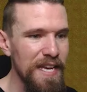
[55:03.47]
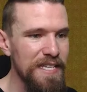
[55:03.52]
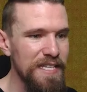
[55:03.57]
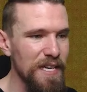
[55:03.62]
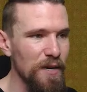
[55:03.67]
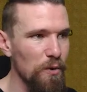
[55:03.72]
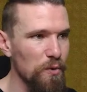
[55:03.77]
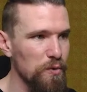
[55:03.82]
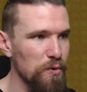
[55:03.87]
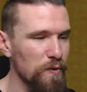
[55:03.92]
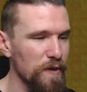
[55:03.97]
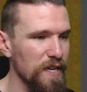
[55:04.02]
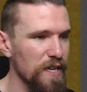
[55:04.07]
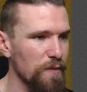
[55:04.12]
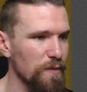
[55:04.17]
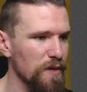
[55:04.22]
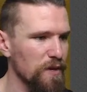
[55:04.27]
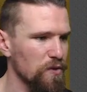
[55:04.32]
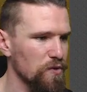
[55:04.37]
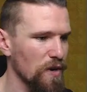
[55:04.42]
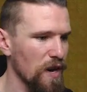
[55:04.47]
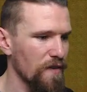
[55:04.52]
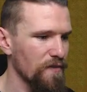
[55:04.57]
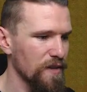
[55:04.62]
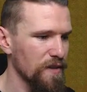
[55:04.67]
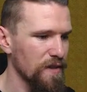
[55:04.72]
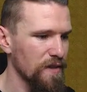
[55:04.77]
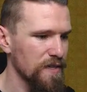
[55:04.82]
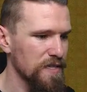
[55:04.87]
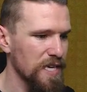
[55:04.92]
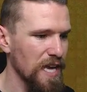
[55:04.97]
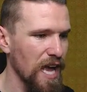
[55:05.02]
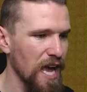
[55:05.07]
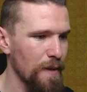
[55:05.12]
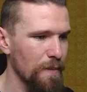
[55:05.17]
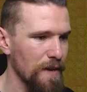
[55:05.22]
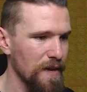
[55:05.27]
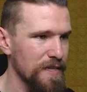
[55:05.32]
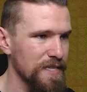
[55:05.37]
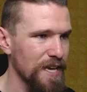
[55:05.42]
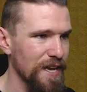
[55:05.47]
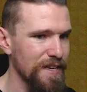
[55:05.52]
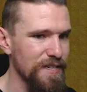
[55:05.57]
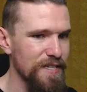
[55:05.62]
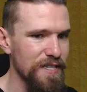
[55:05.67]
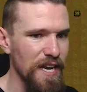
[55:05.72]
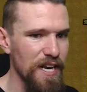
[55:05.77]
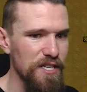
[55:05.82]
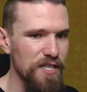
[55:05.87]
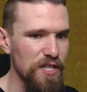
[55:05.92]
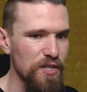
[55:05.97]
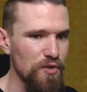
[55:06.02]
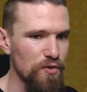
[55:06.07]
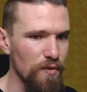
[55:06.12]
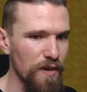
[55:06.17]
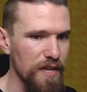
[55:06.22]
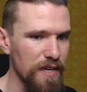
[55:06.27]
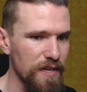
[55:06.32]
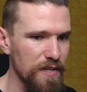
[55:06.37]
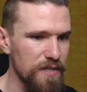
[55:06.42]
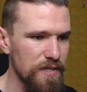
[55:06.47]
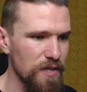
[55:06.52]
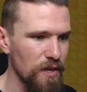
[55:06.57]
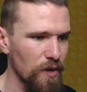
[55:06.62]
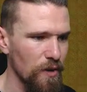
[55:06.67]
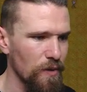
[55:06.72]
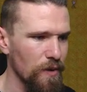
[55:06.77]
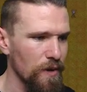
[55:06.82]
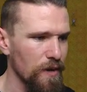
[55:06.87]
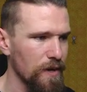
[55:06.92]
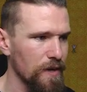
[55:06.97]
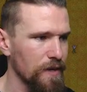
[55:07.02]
eating or drinking when you're driving, the time it takes to actually drink it. So,